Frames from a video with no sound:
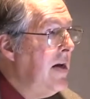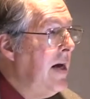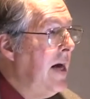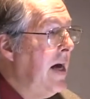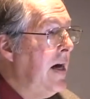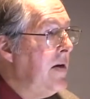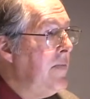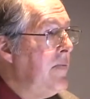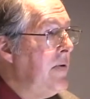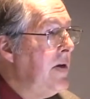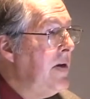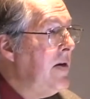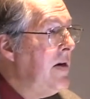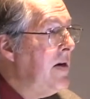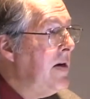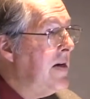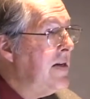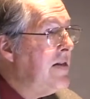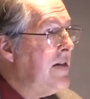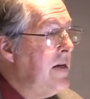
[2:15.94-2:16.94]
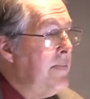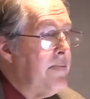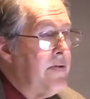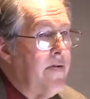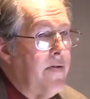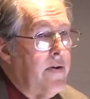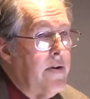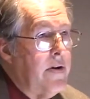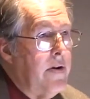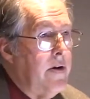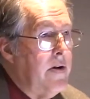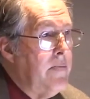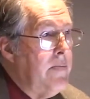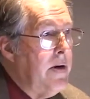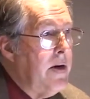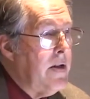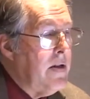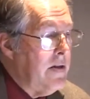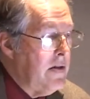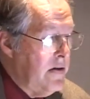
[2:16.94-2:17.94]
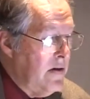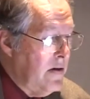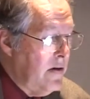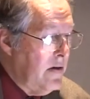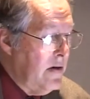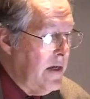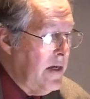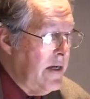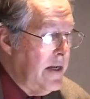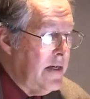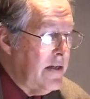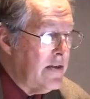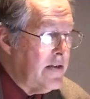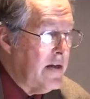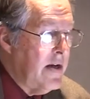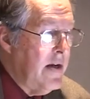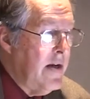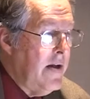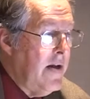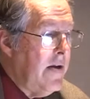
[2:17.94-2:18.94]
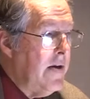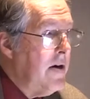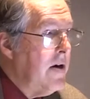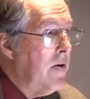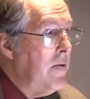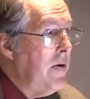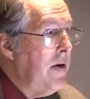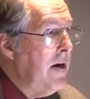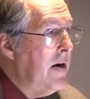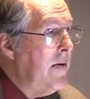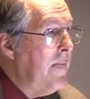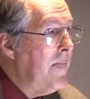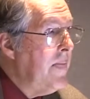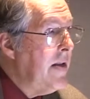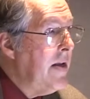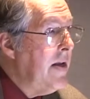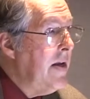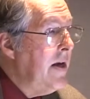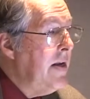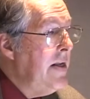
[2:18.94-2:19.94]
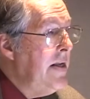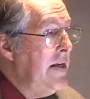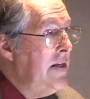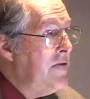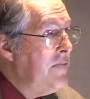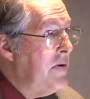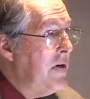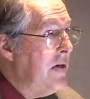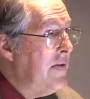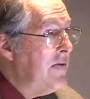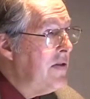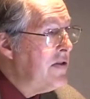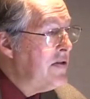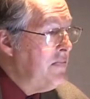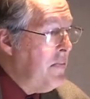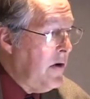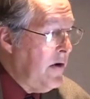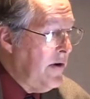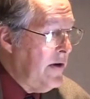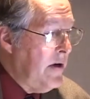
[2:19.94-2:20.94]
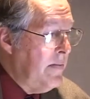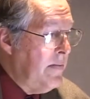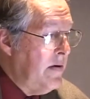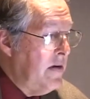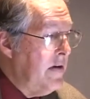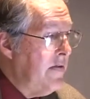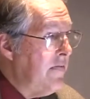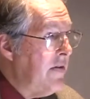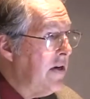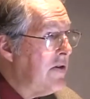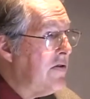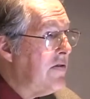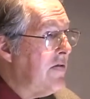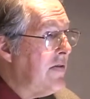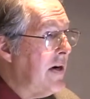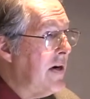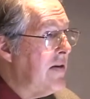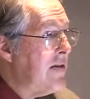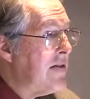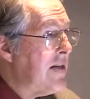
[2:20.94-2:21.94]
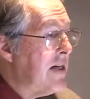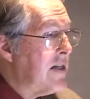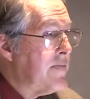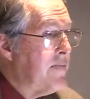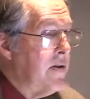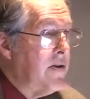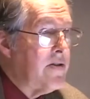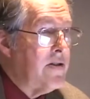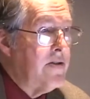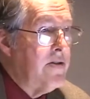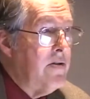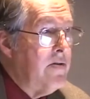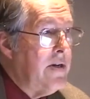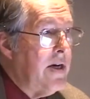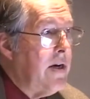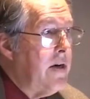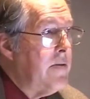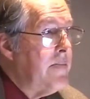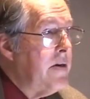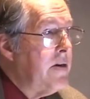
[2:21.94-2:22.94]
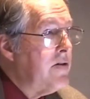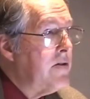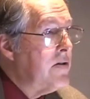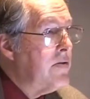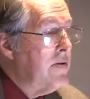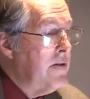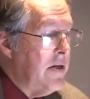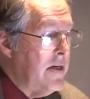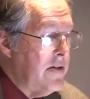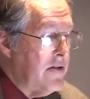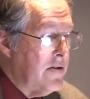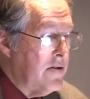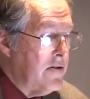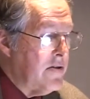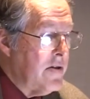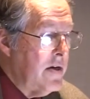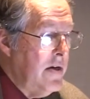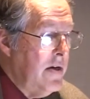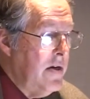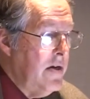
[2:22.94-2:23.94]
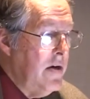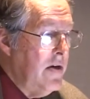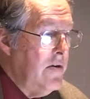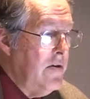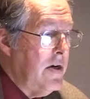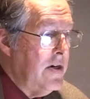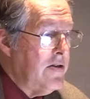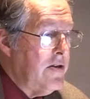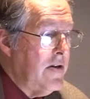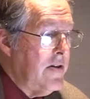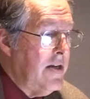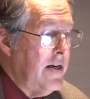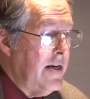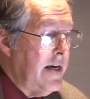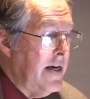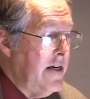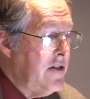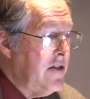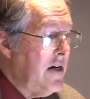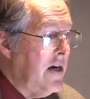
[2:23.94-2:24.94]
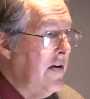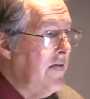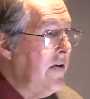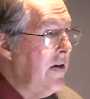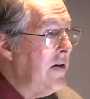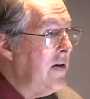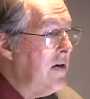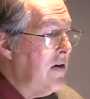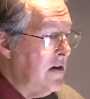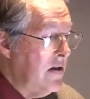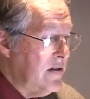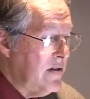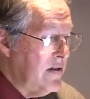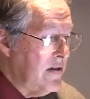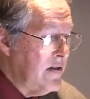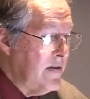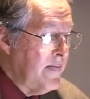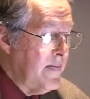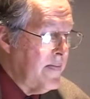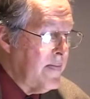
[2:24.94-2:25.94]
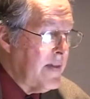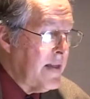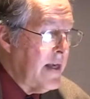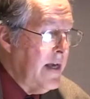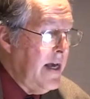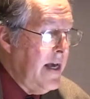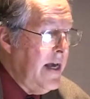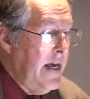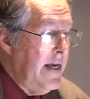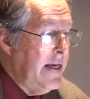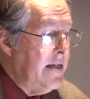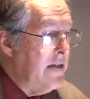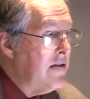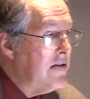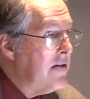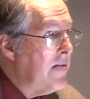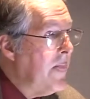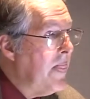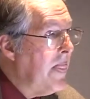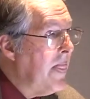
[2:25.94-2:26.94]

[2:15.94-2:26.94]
had been tipped for the Nobel early in his career, and he's one of a small number of retrovirus experts, there's no doubt of it, his credentials, who doesn't think HIV causes AIDS.